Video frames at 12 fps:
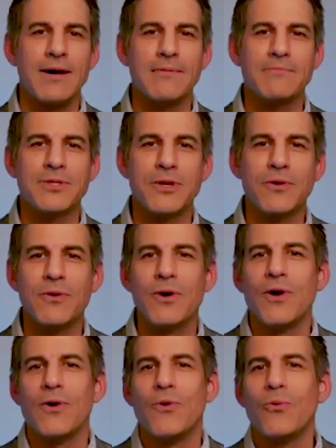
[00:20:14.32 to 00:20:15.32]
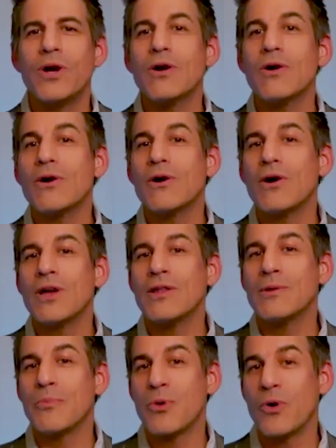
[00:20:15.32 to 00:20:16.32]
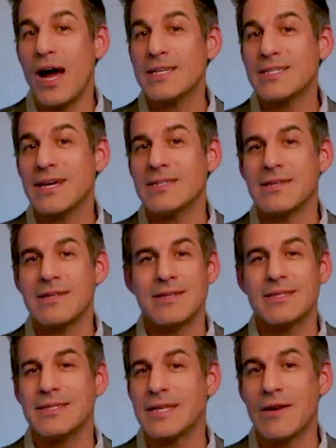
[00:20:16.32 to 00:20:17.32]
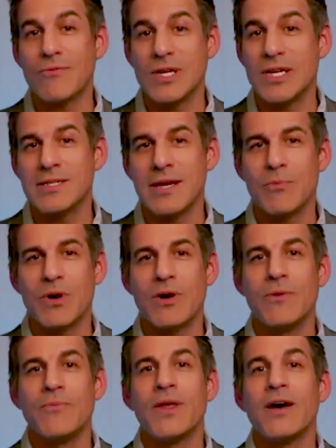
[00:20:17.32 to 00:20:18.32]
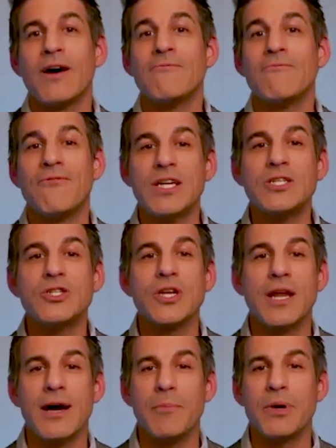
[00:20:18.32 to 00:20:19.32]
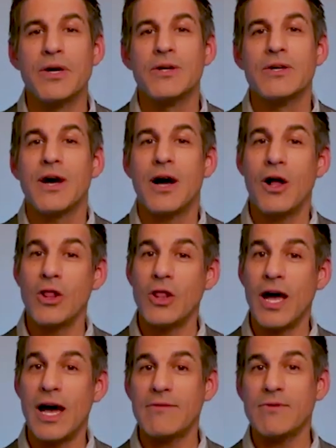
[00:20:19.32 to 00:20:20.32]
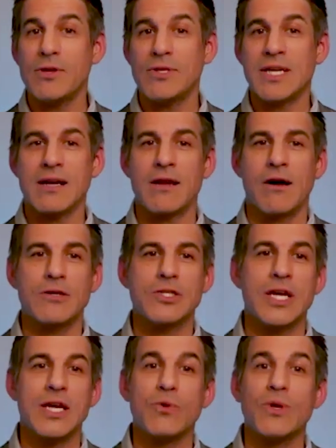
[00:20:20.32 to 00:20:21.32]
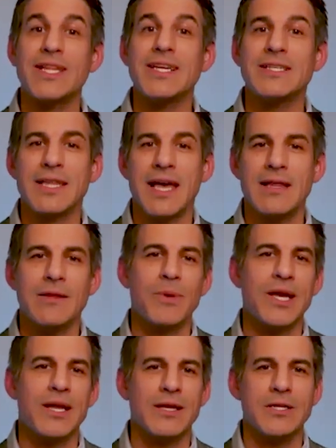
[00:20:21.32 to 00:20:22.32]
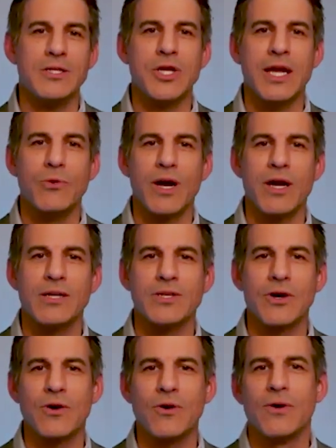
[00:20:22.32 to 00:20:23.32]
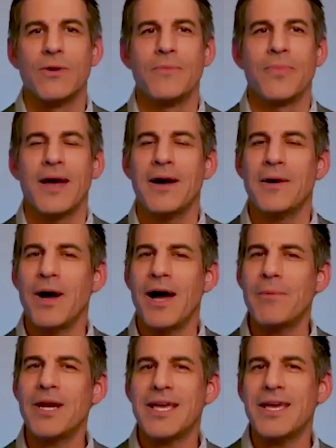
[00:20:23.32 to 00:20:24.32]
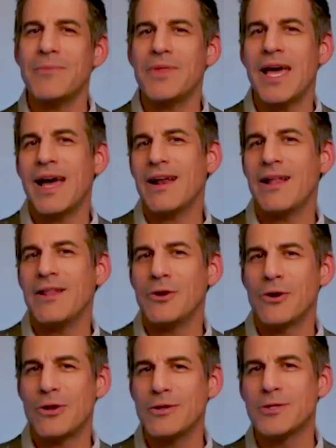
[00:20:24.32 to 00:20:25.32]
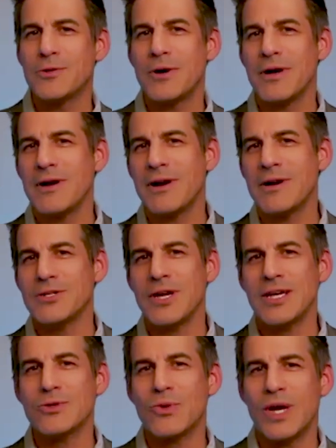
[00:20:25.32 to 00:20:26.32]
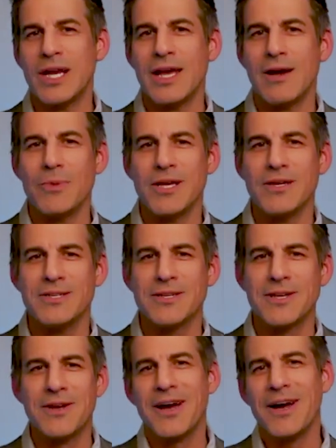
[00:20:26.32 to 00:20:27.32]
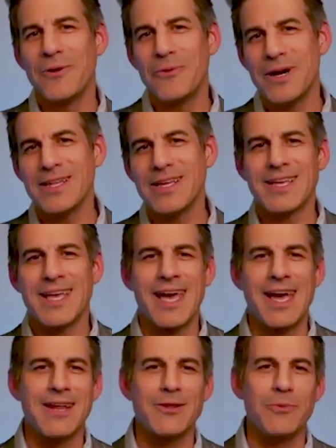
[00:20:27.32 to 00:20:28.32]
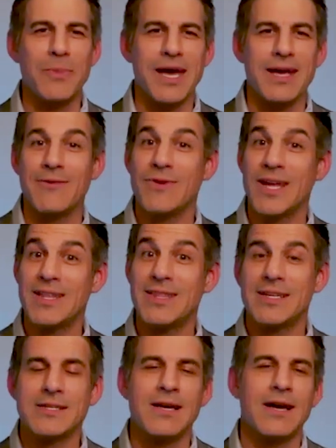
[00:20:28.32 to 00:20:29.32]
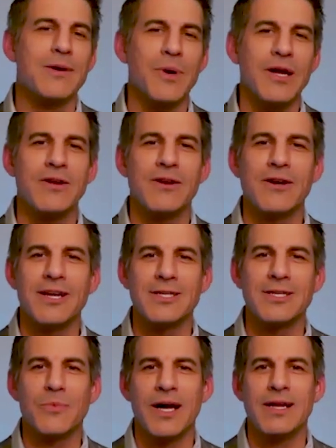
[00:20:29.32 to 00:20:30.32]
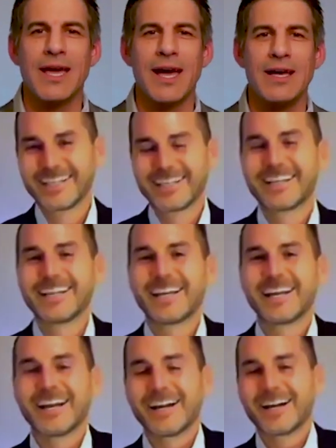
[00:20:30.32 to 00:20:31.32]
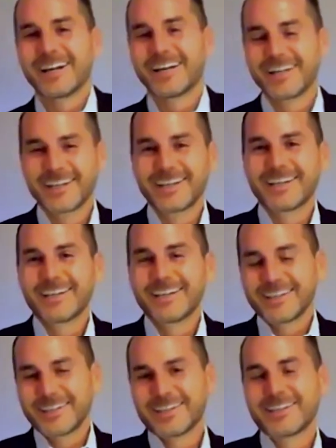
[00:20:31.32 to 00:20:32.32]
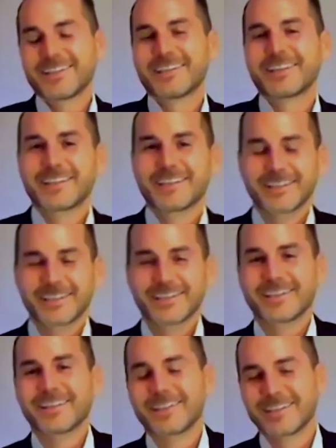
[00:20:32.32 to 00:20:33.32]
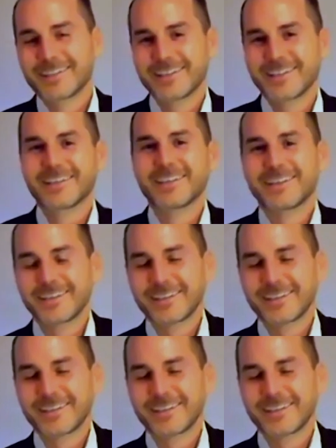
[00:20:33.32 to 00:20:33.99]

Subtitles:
So we're in the process, and this is every December, of finishing up a lot of new technology and releasing that in the beginning of January. And so I'm going to keep that a little close to our chest right now, because I don't want to let the cat out of the bag and have nothing to talk about in our next podcast. But we've got some new things that are coming out that are really cool.